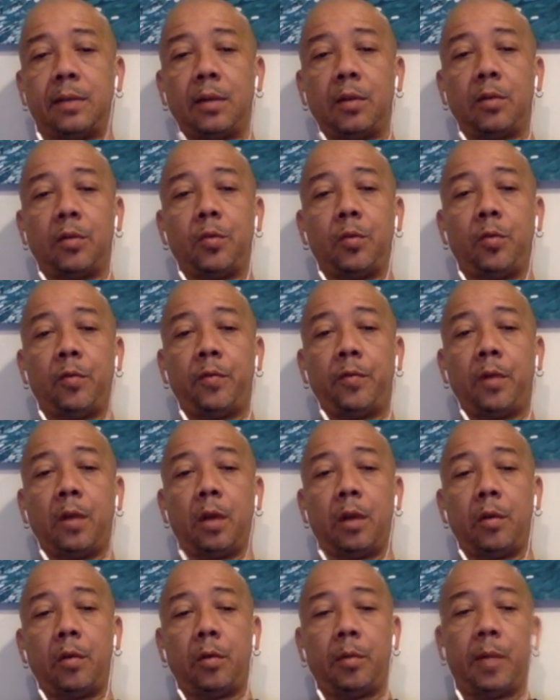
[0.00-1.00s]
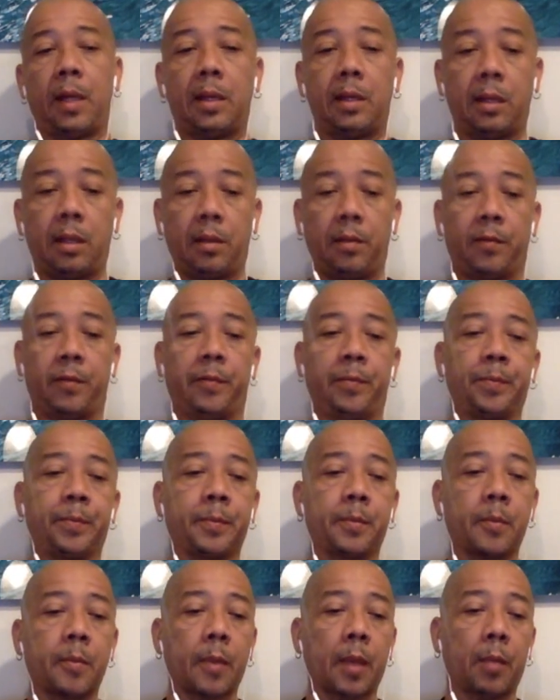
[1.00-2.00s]
go too far now, I leave.
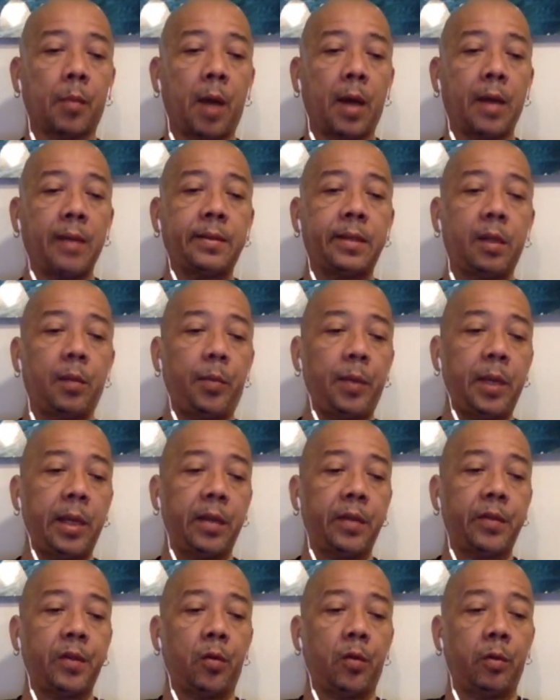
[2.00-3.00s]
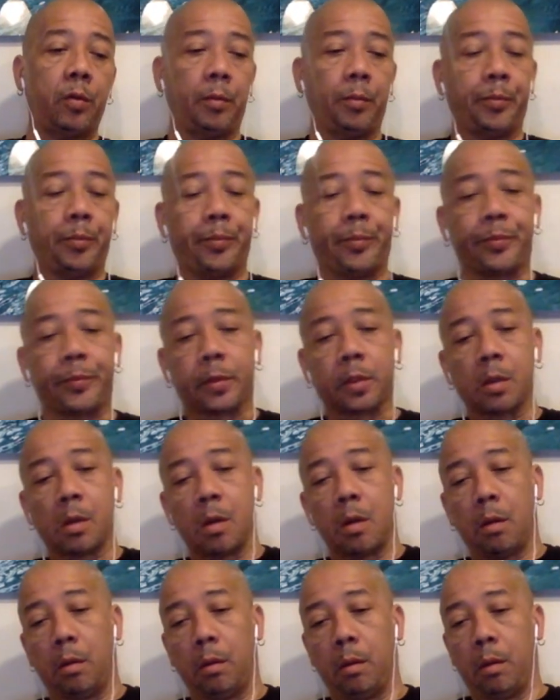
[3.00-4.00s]
But I still play the sound. Mm
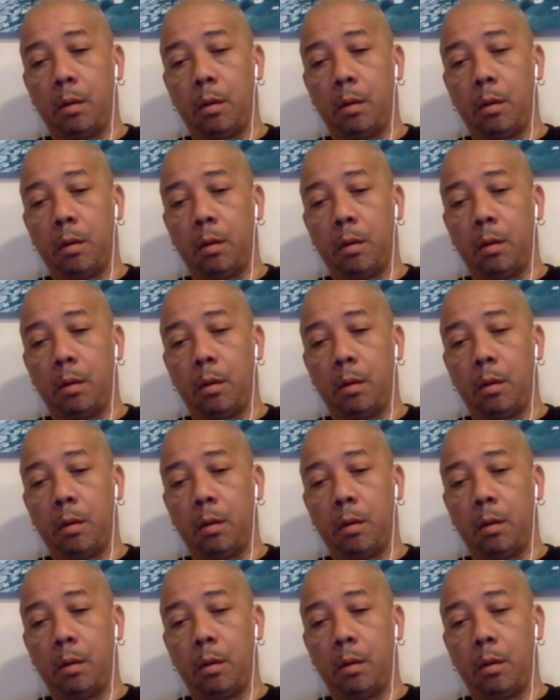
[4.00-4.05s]
-hmm.